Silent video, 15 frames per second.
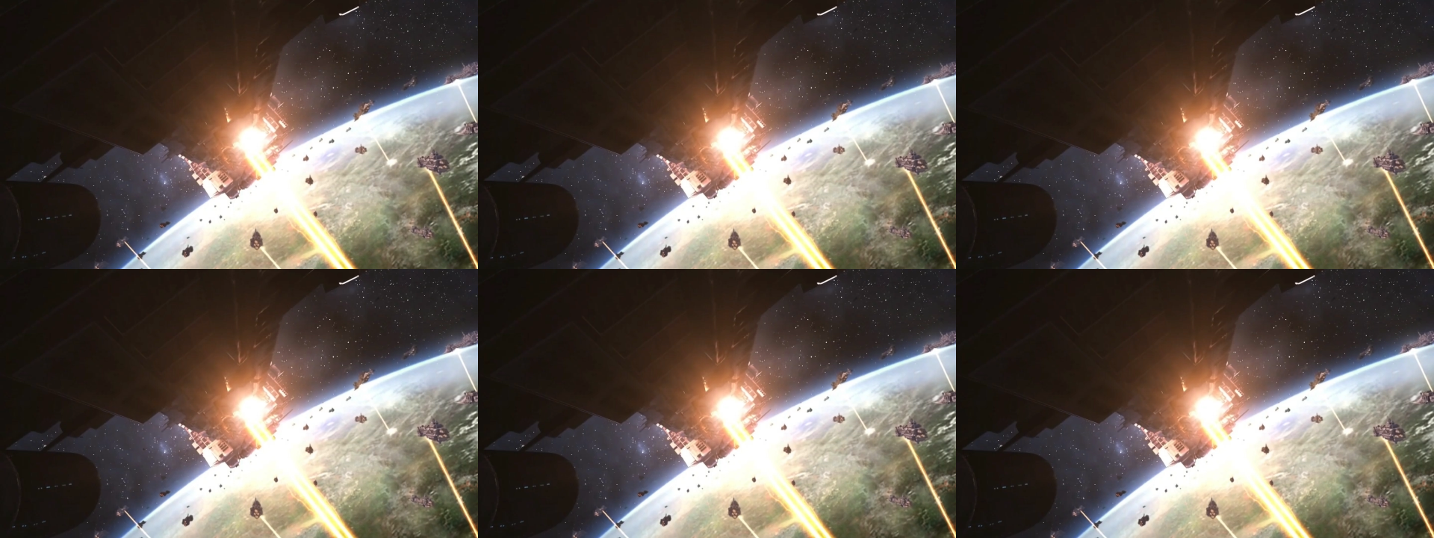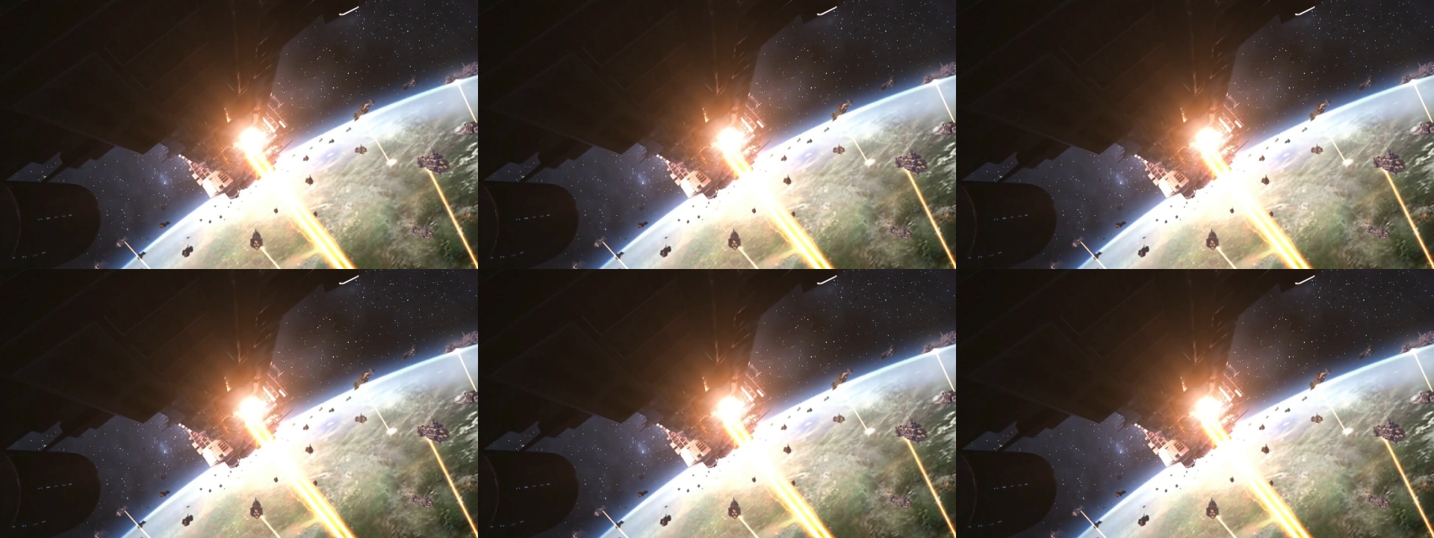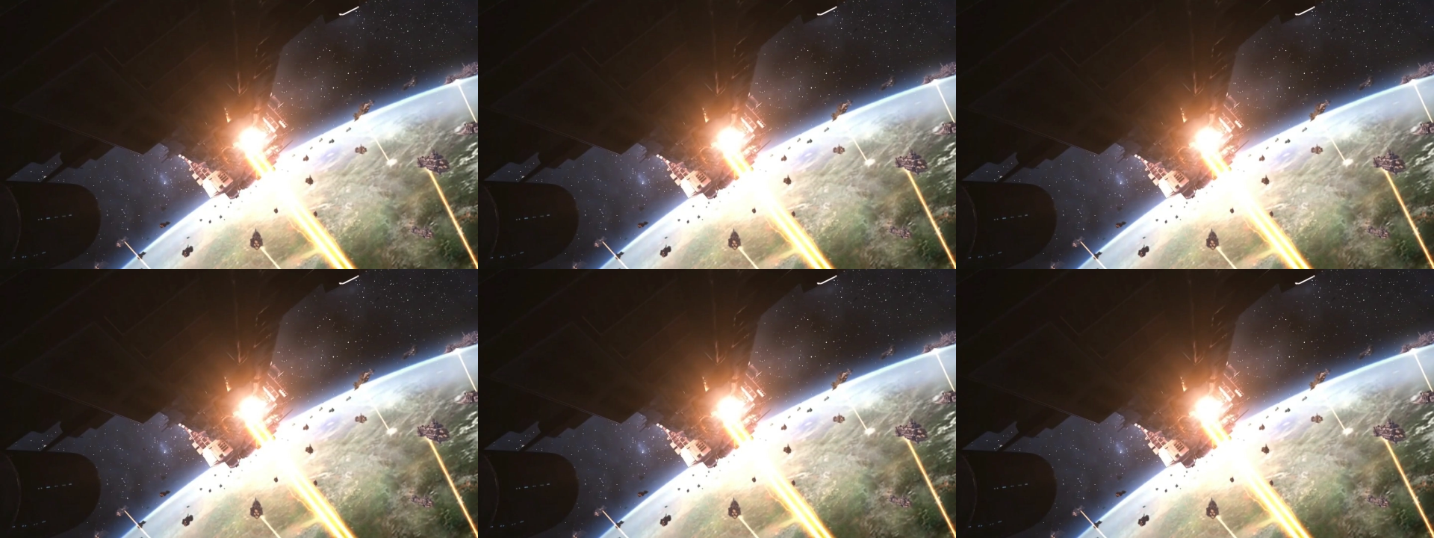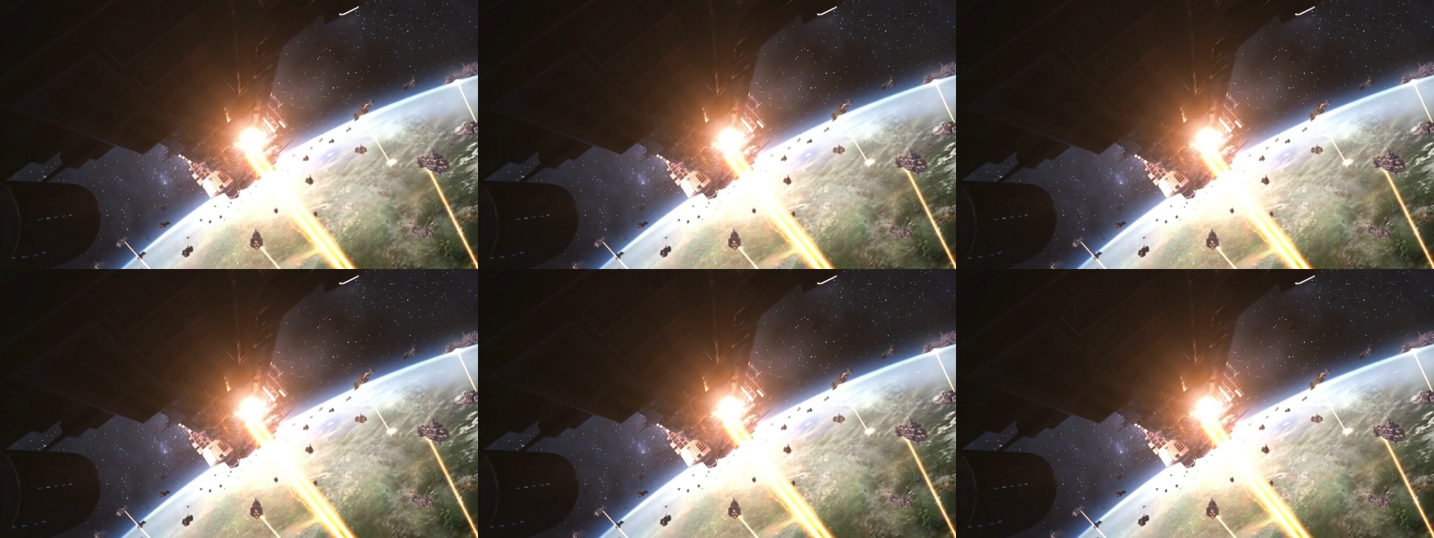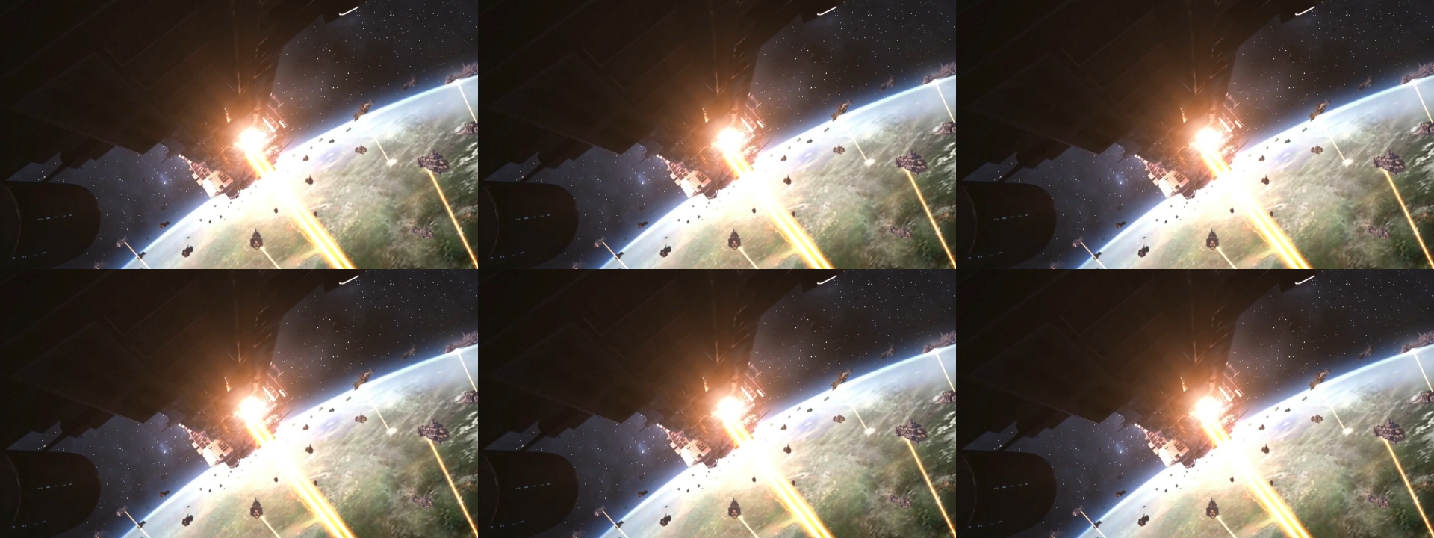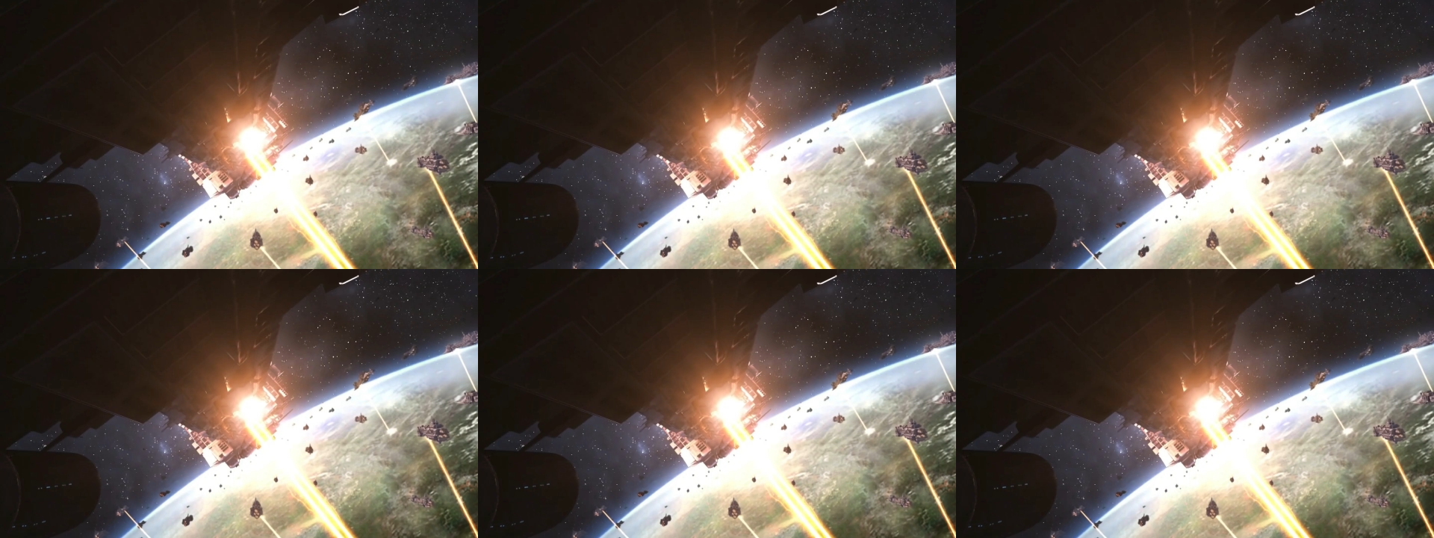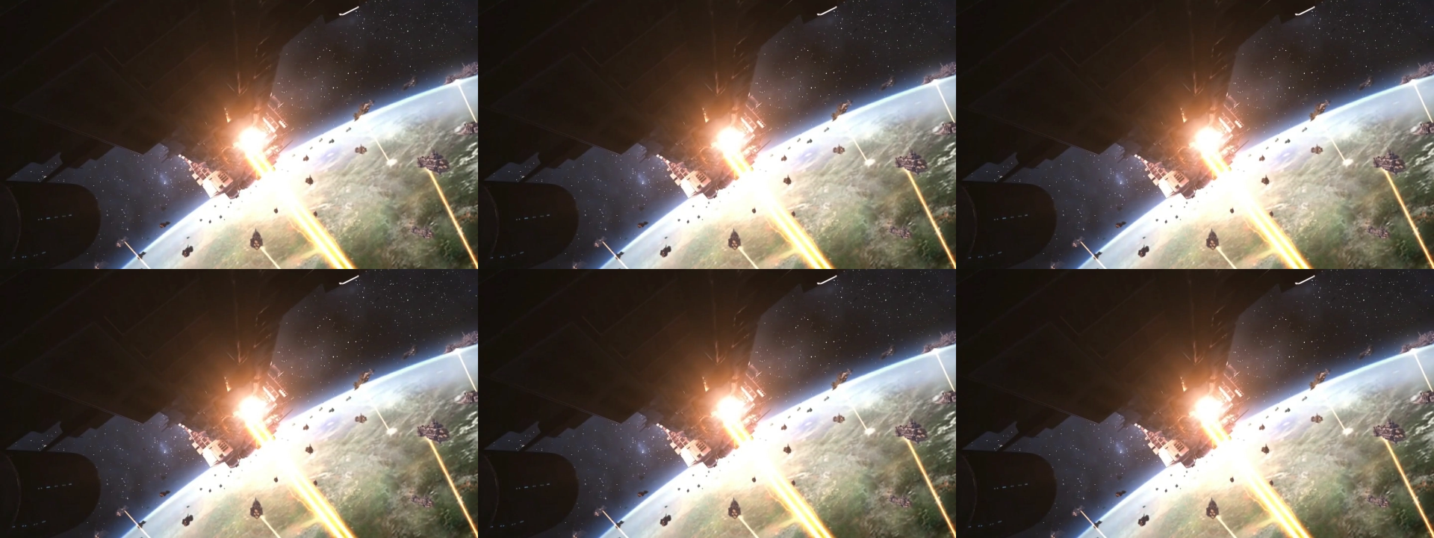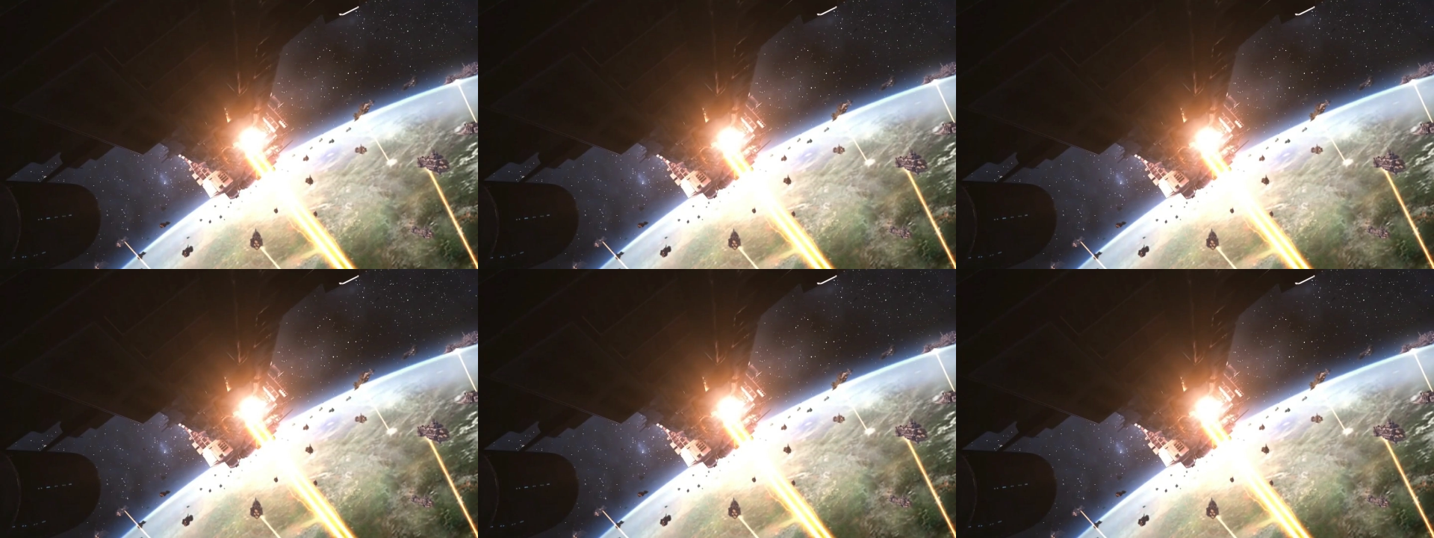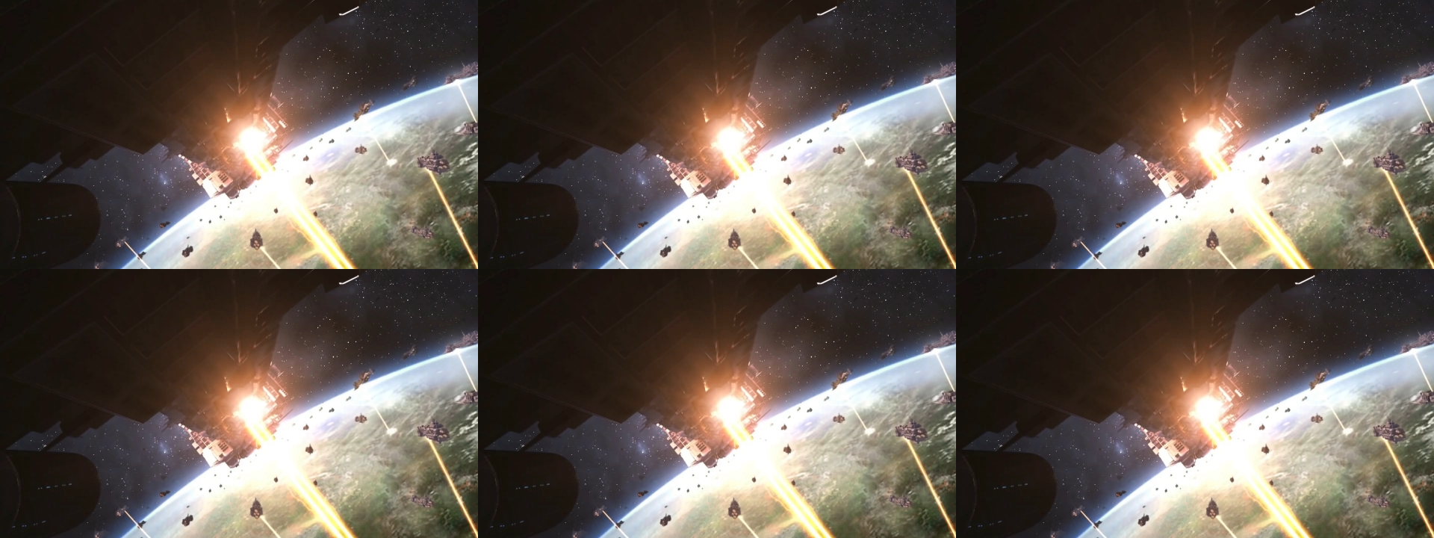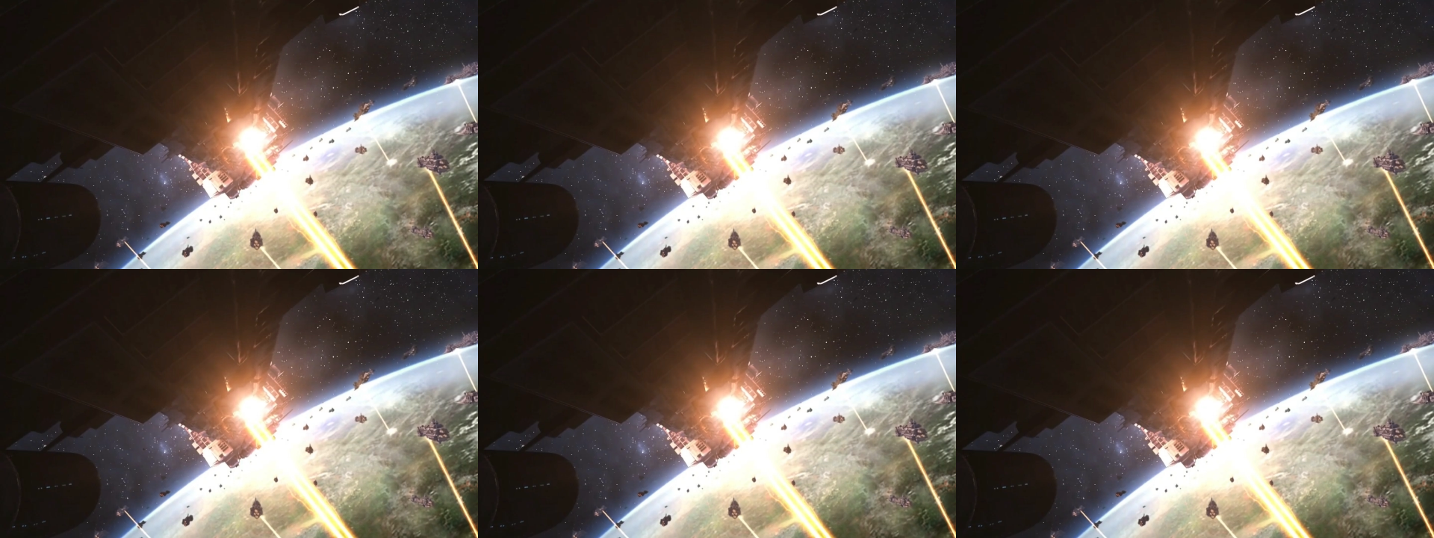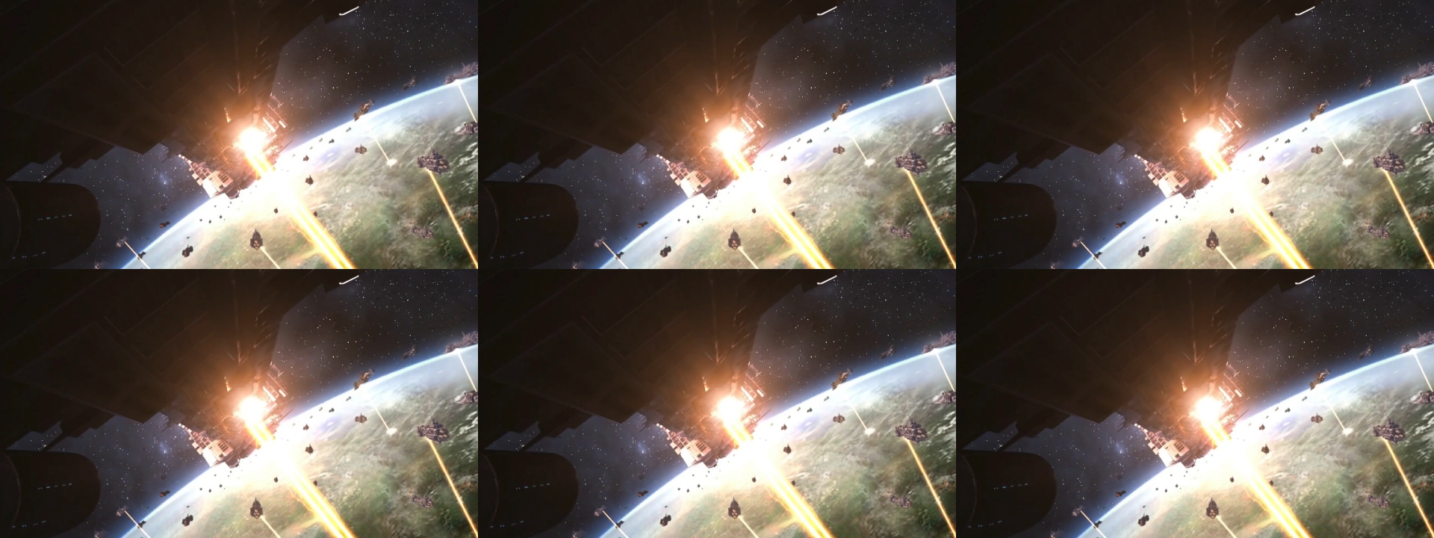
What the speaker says: (no speaker visible)